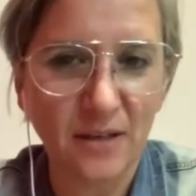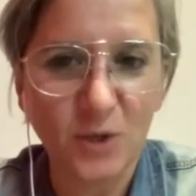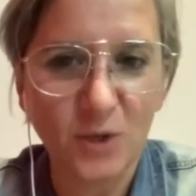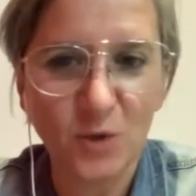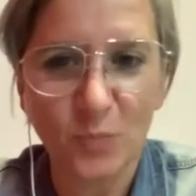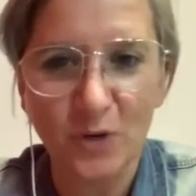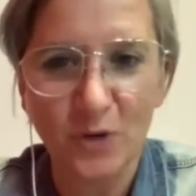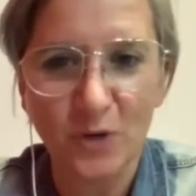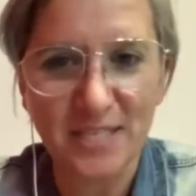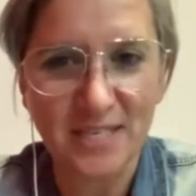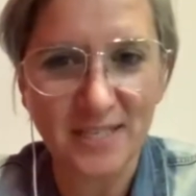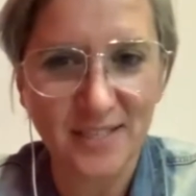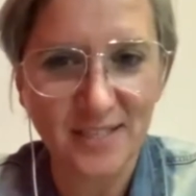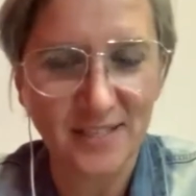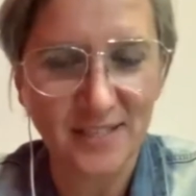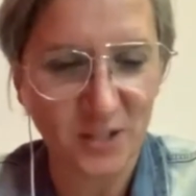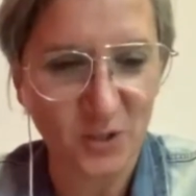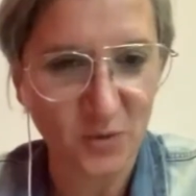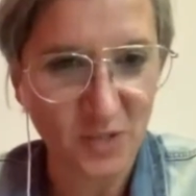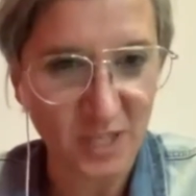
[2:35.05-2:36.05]
in your processes
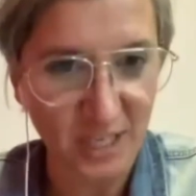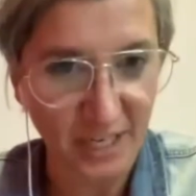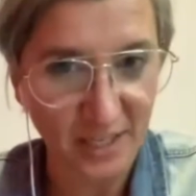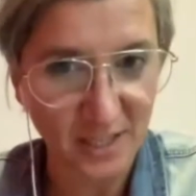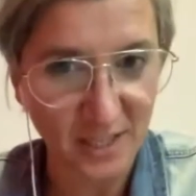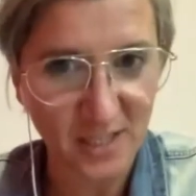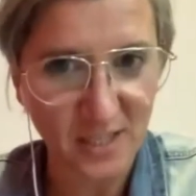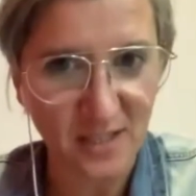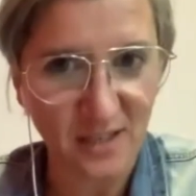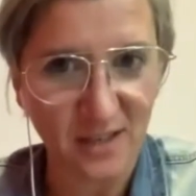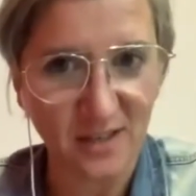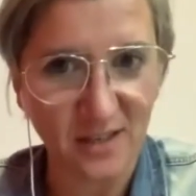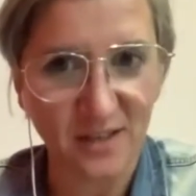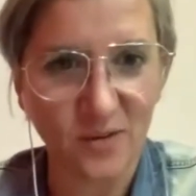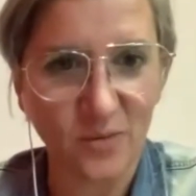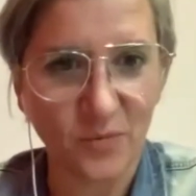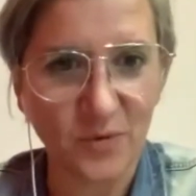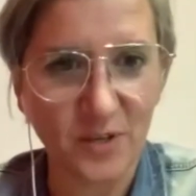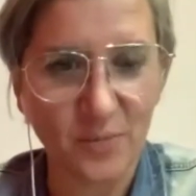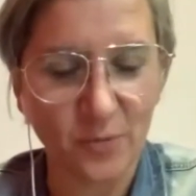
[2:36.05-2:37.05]
that you changed
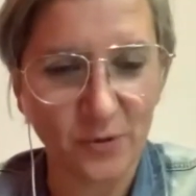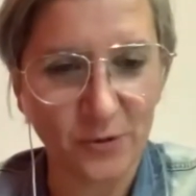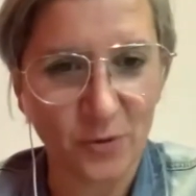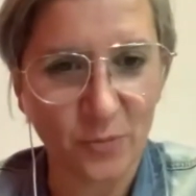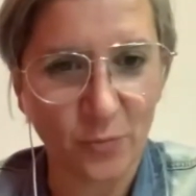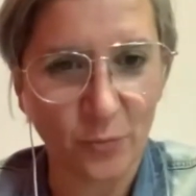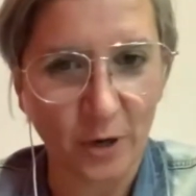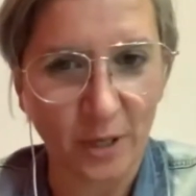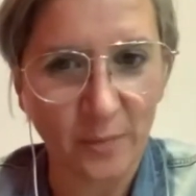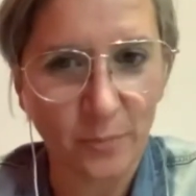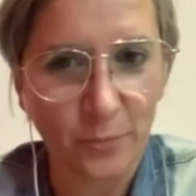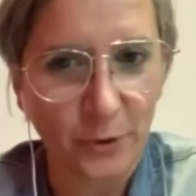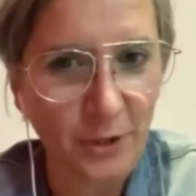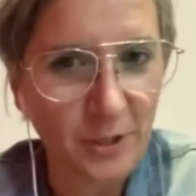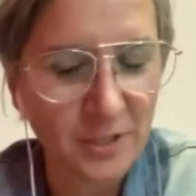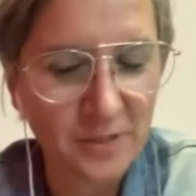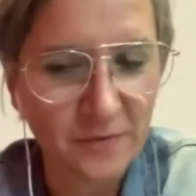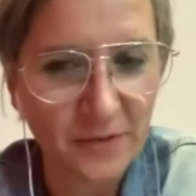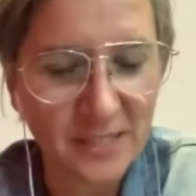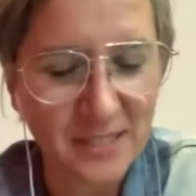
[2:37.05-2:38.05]
uh, with Molton Brown
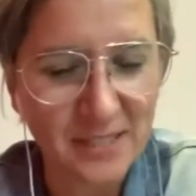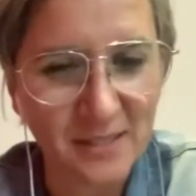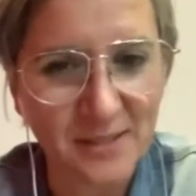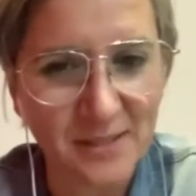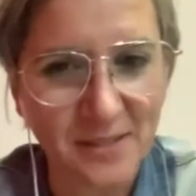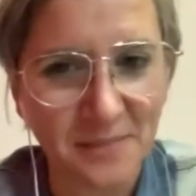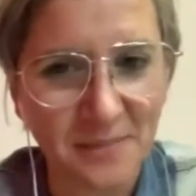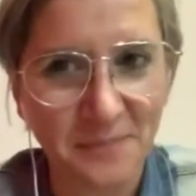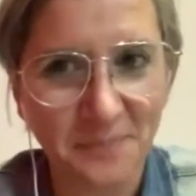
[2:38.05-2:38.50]
products, for instance?